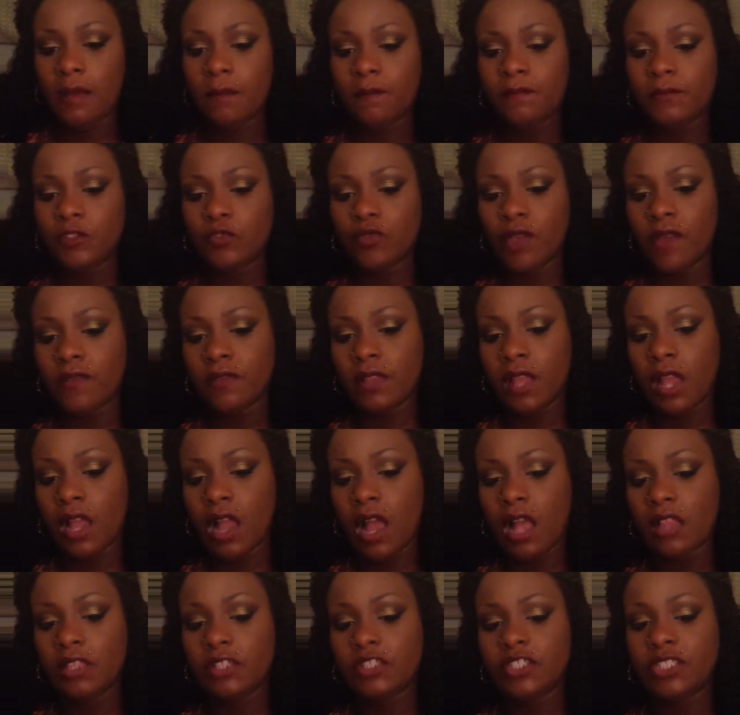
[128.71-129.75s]
it's Revlon
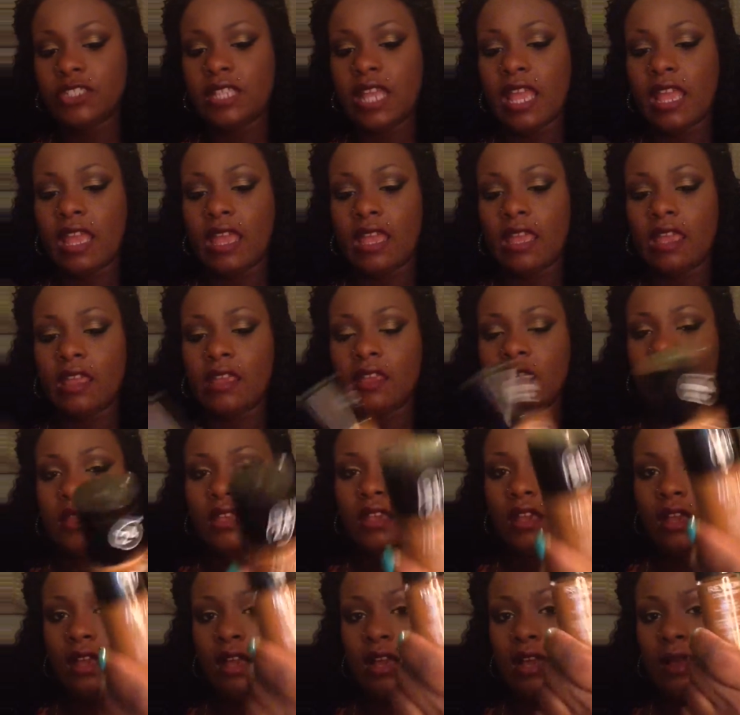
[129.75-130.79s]
Color Stay
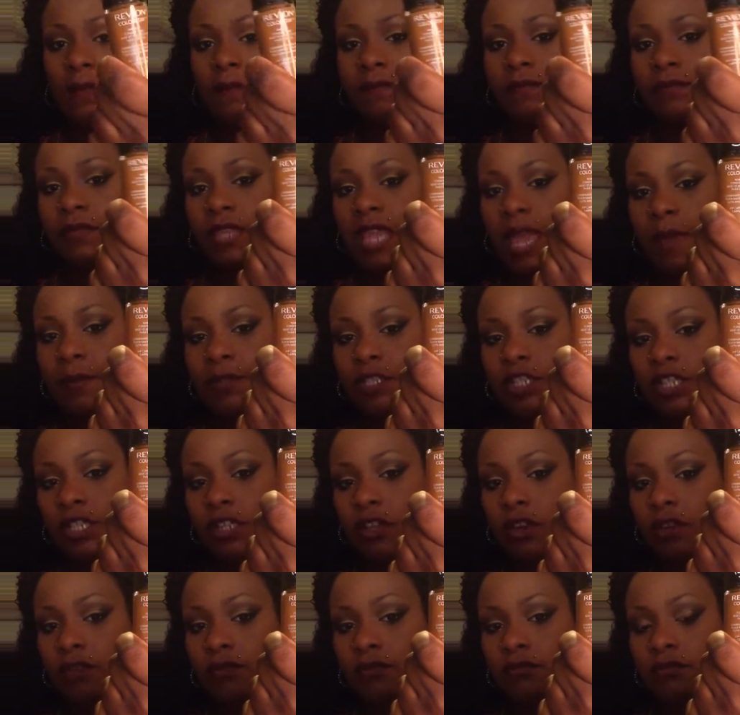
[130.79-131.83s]

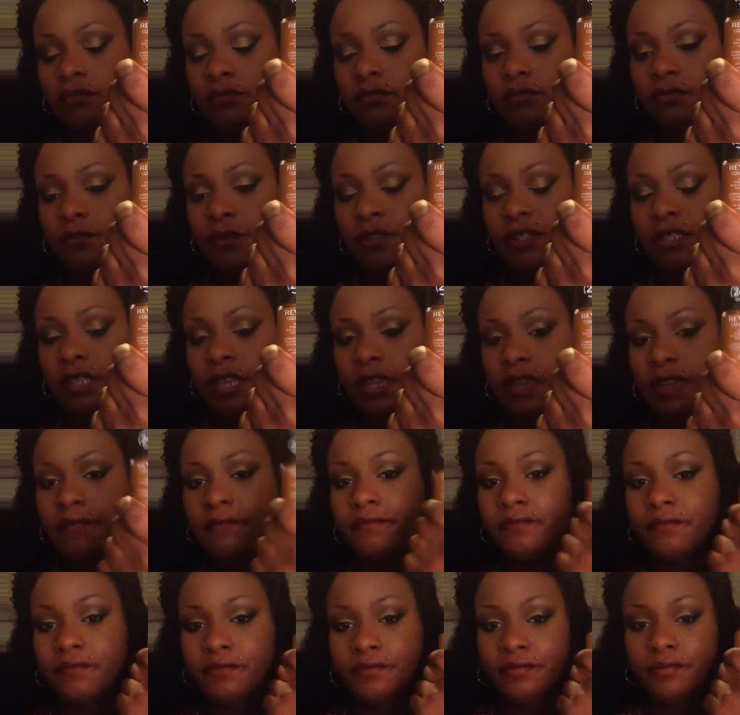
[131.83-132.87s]
cappuccino 410,
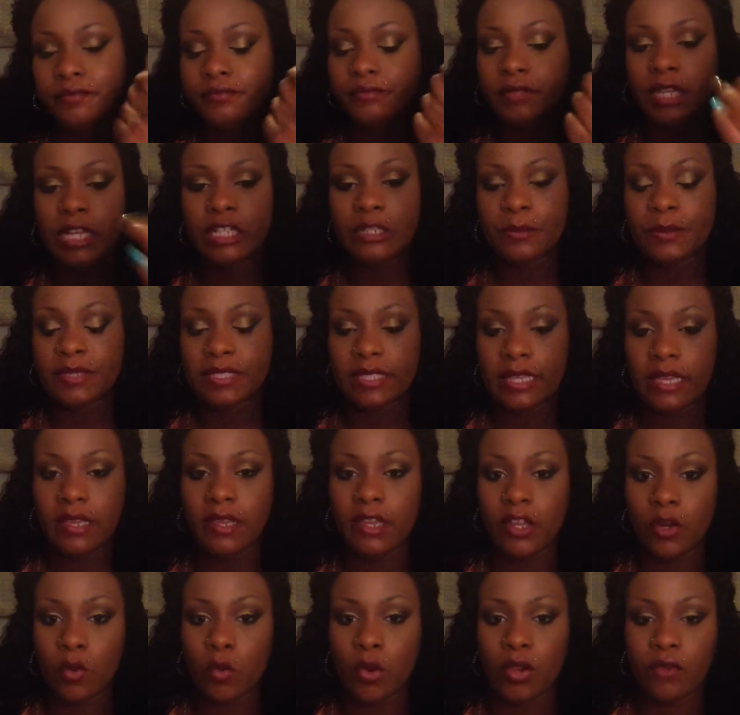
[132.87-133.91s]

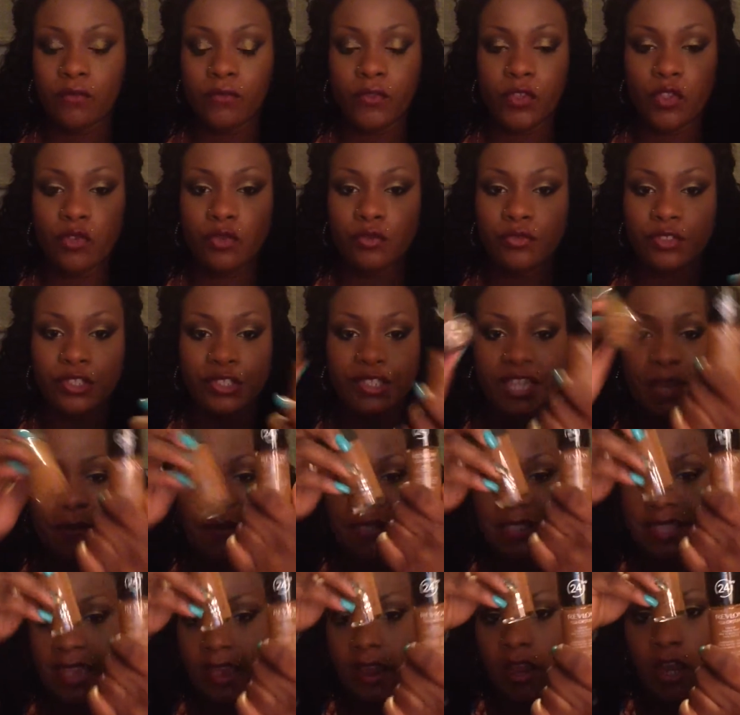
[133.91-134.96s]
100% gonna work for you. Same
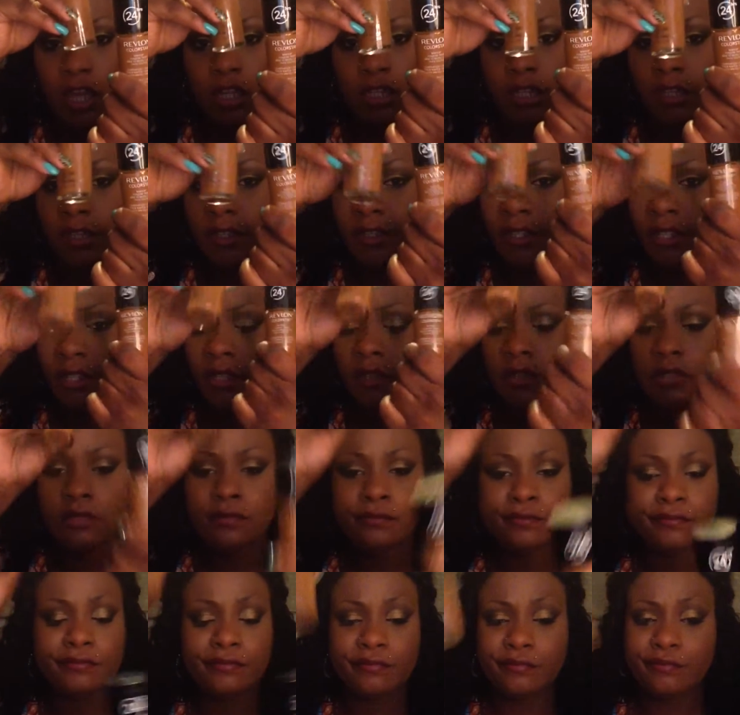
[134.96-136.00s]
exact color,
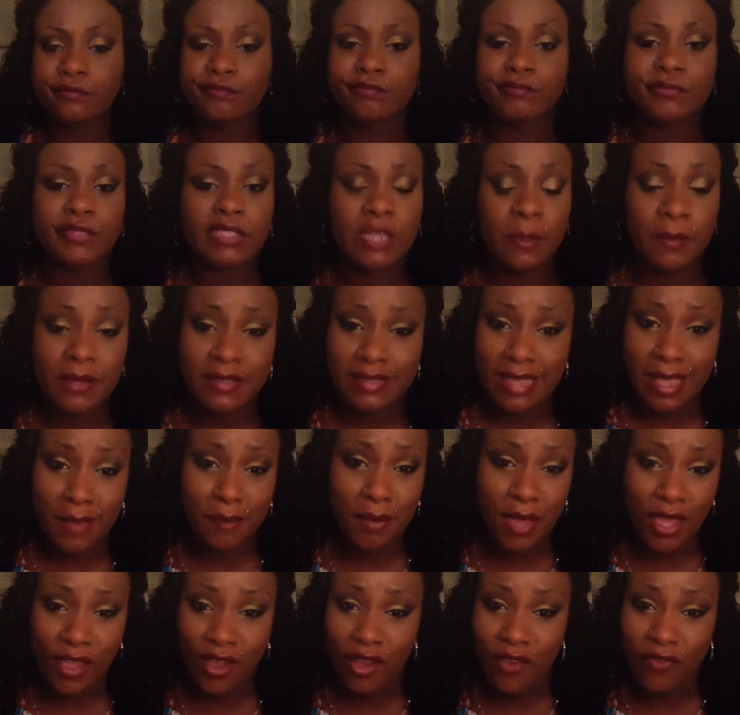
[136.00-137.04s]
same exact
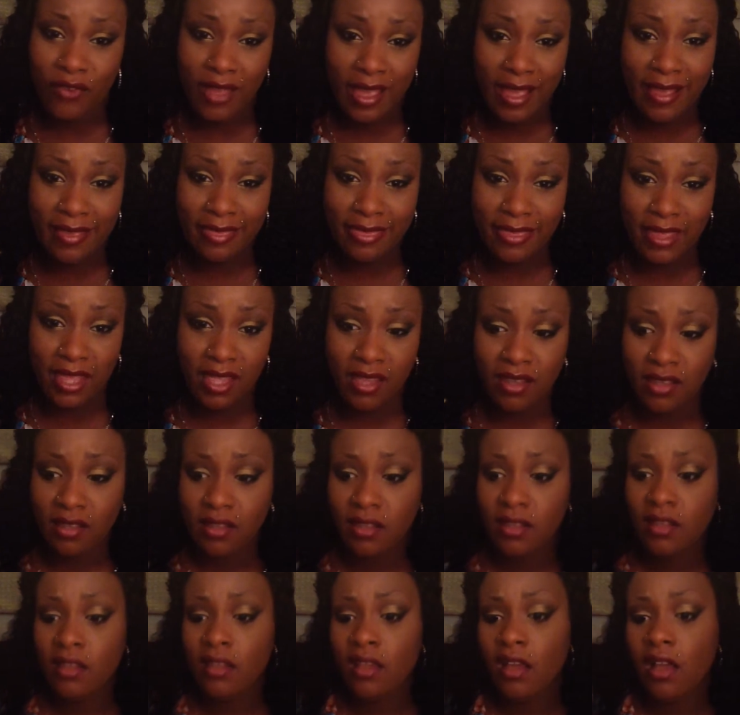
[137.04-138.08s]
payoff, I think.
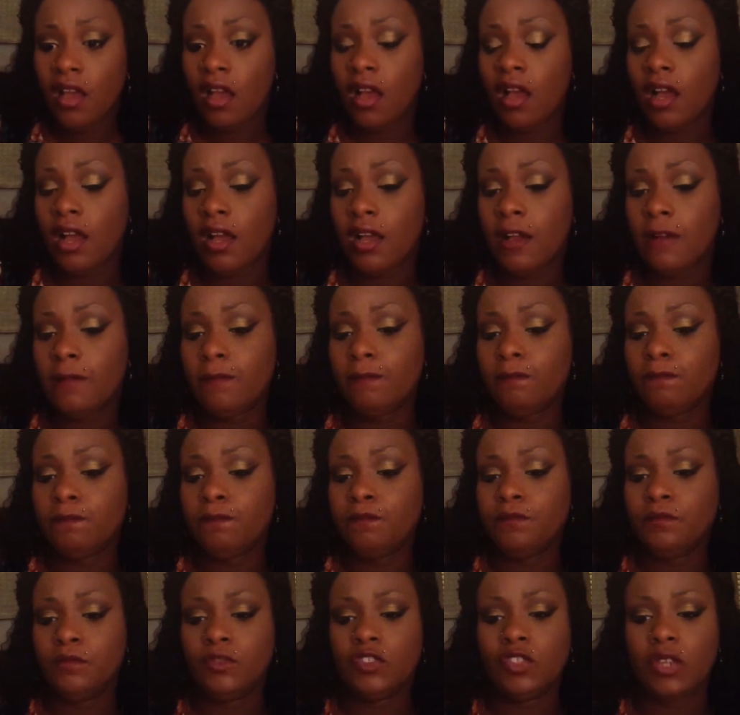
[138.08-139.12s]

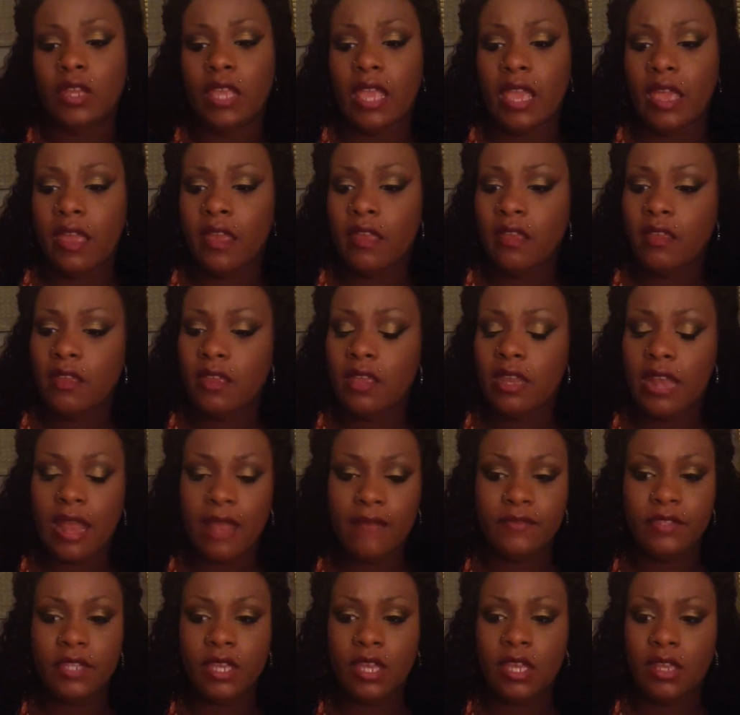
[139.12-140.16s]
So yeah, and
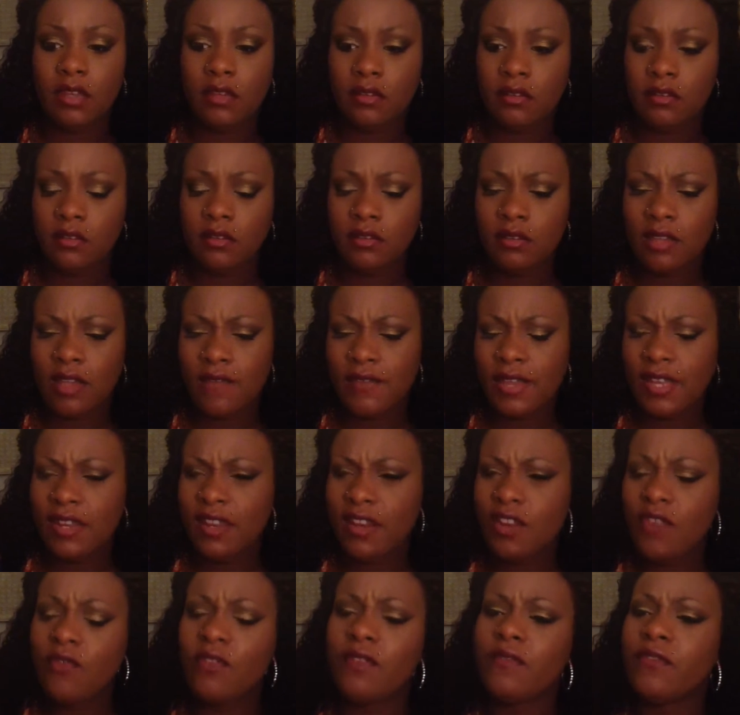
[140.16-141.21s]
have I done
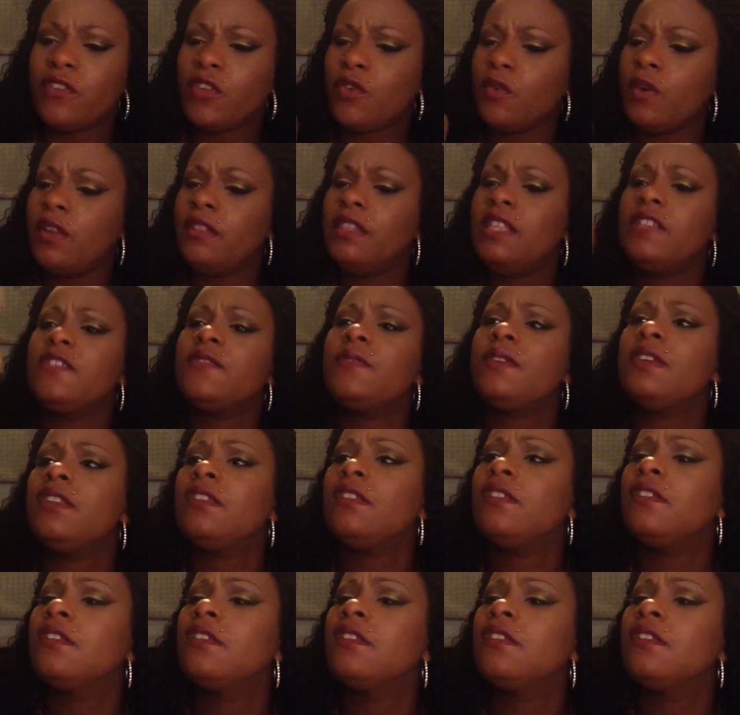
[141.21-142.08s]
a review on this one?